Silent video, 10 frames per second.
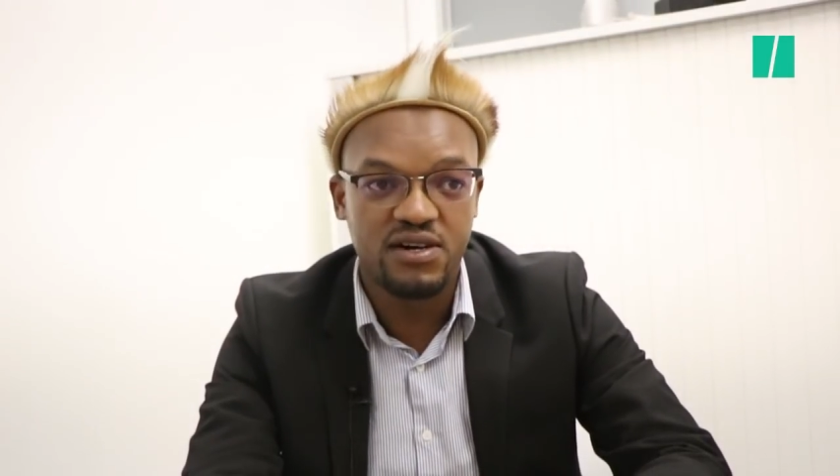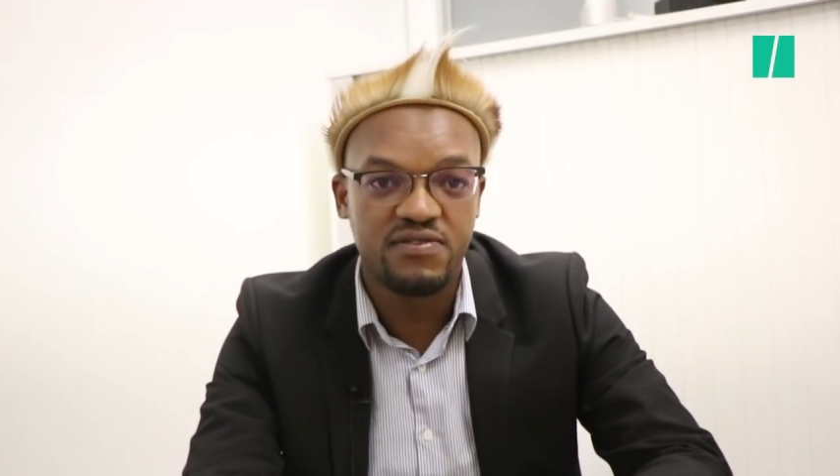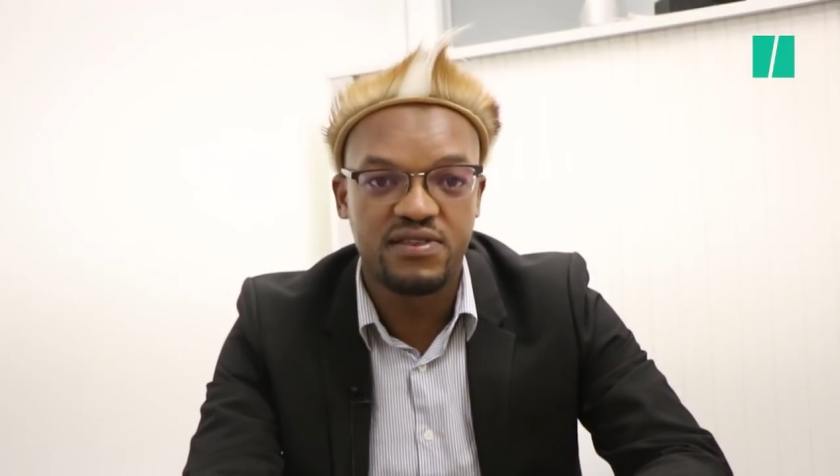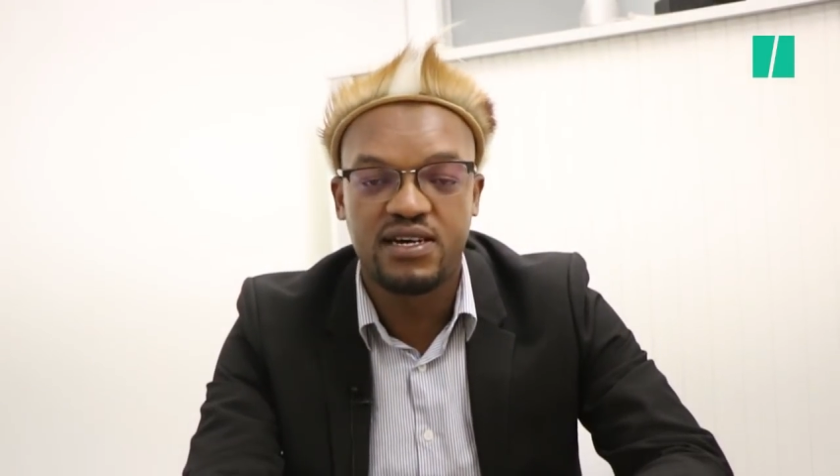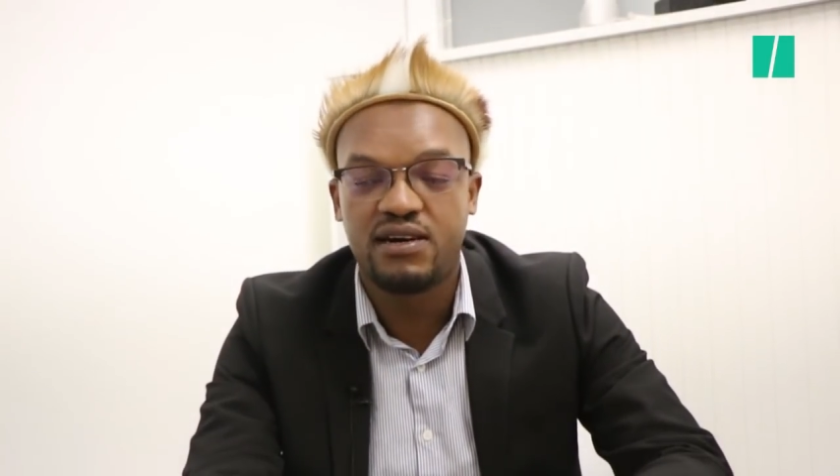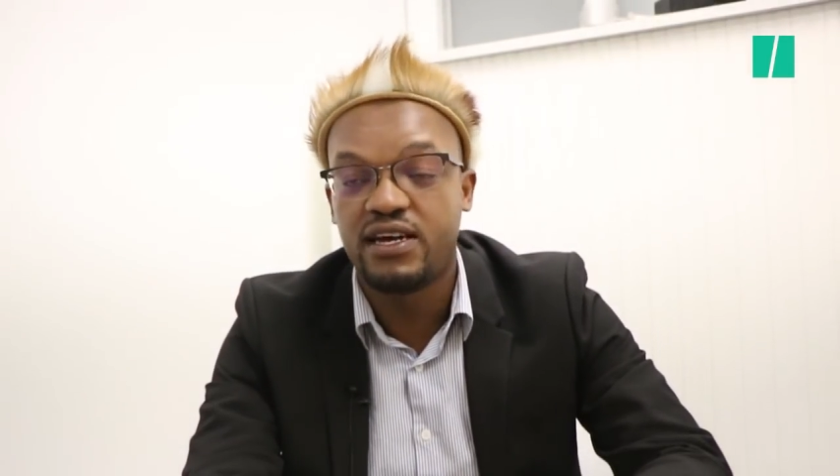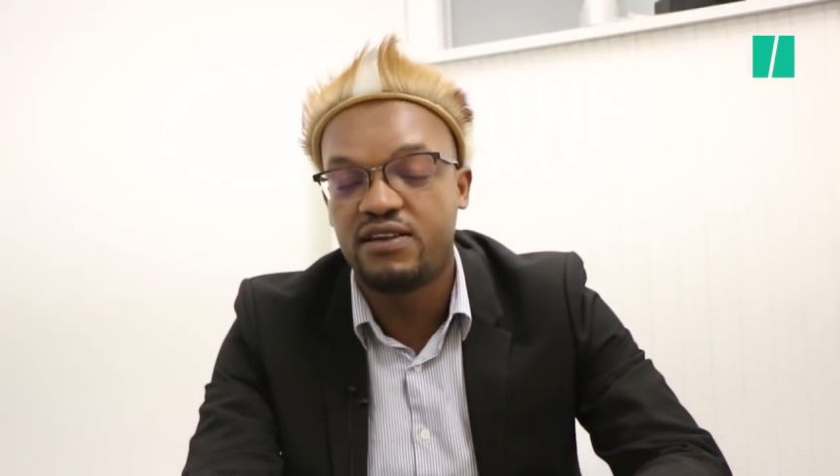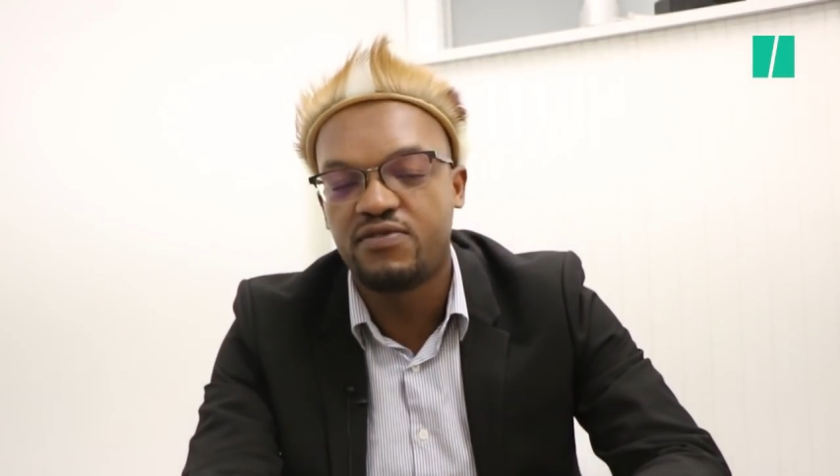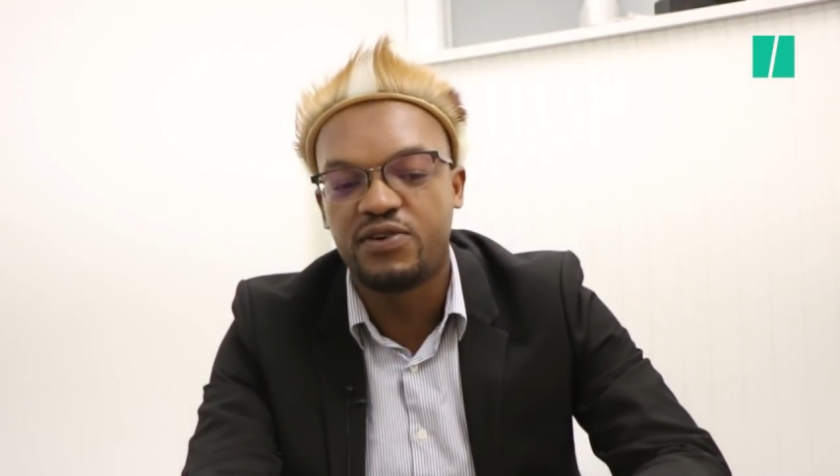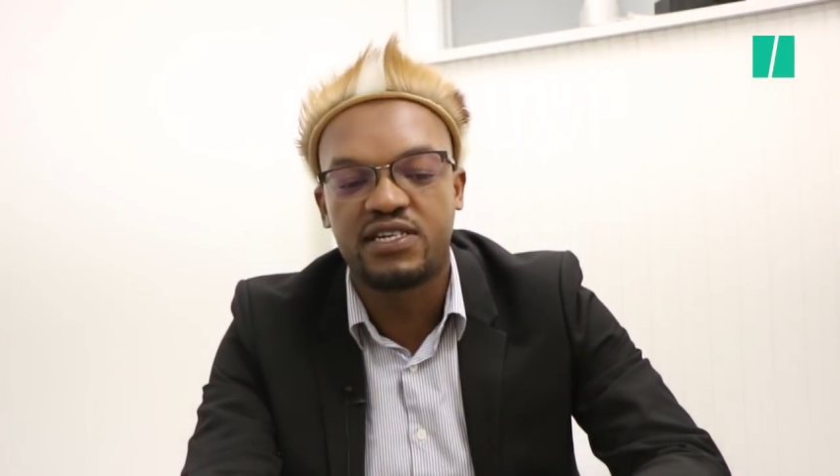of the
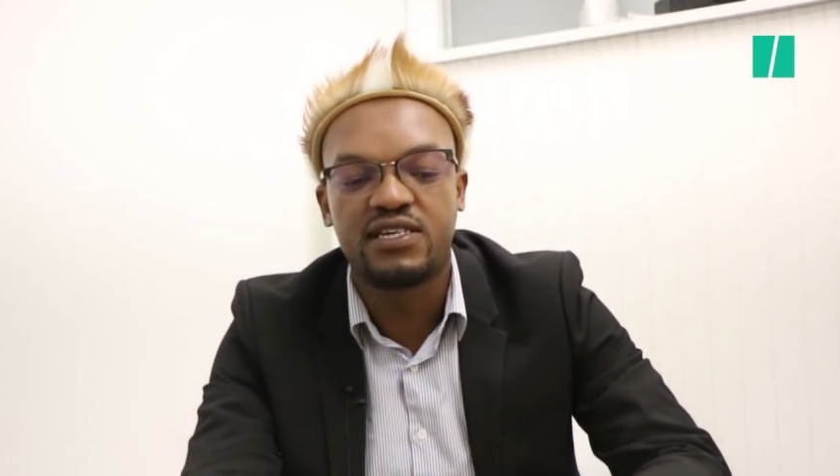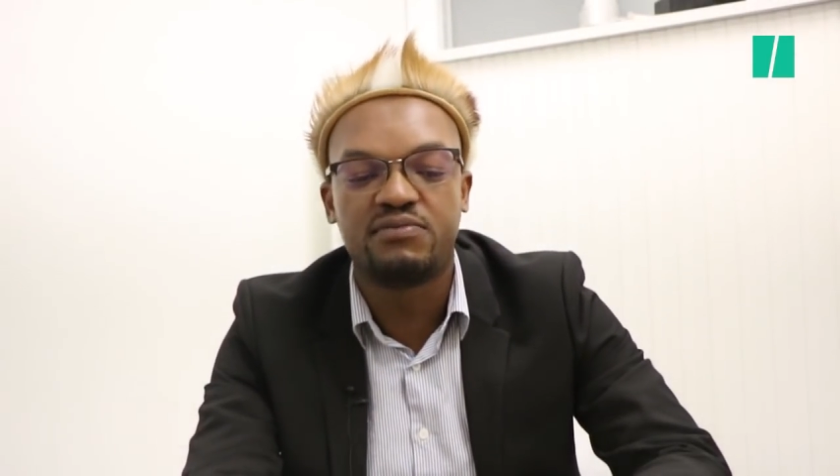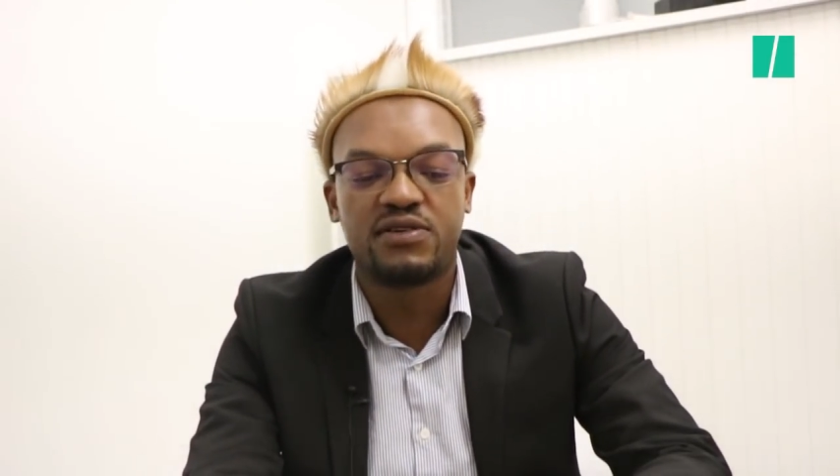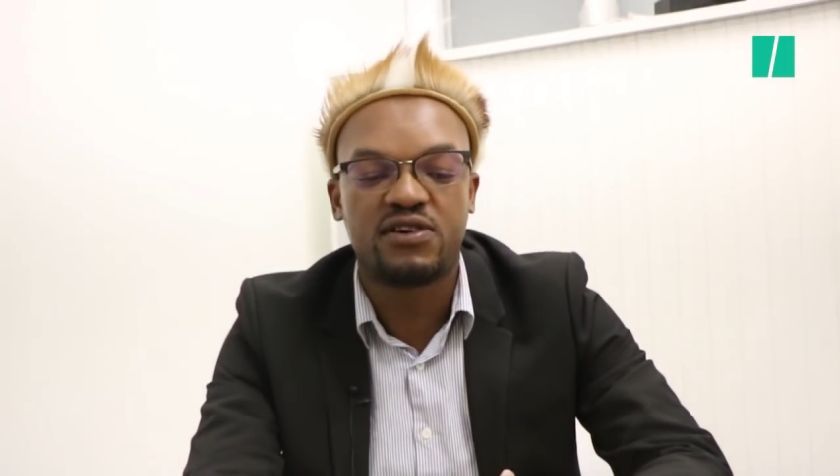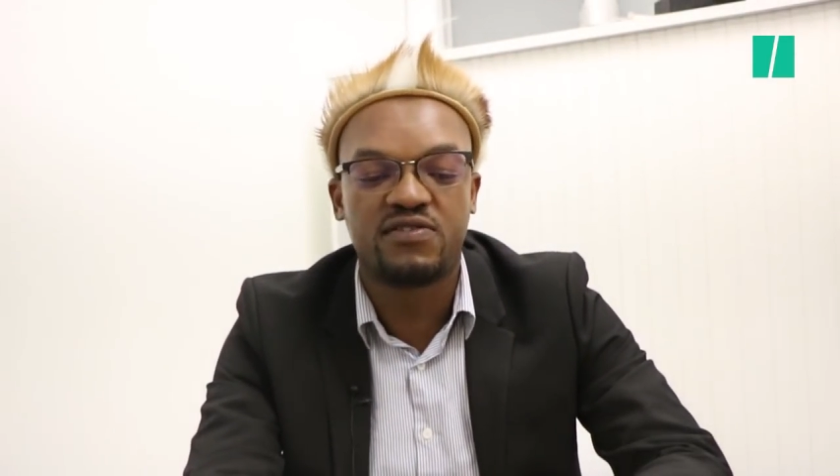envoy team is